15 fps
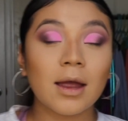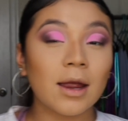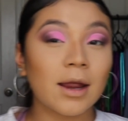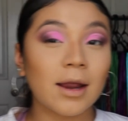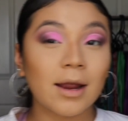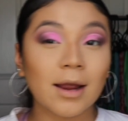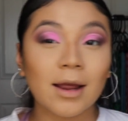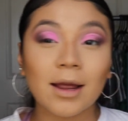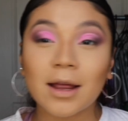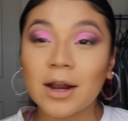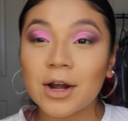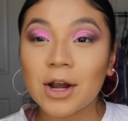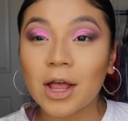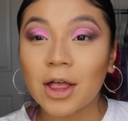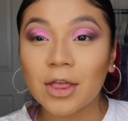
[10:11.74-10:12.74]

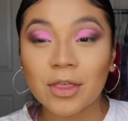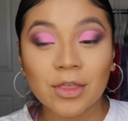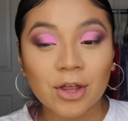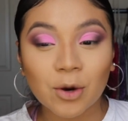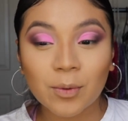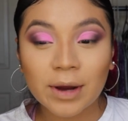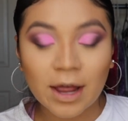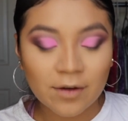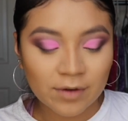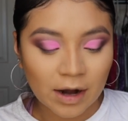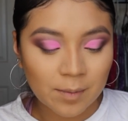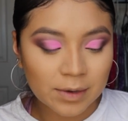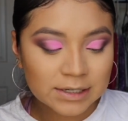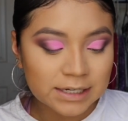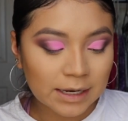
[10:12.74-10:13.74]
And there we have it.
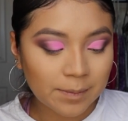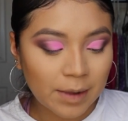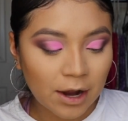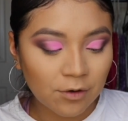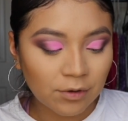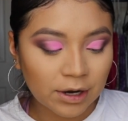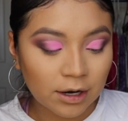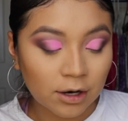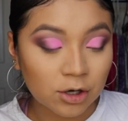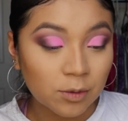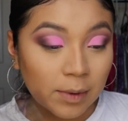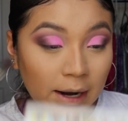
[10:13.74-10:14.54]
I'm going to take Matte Read under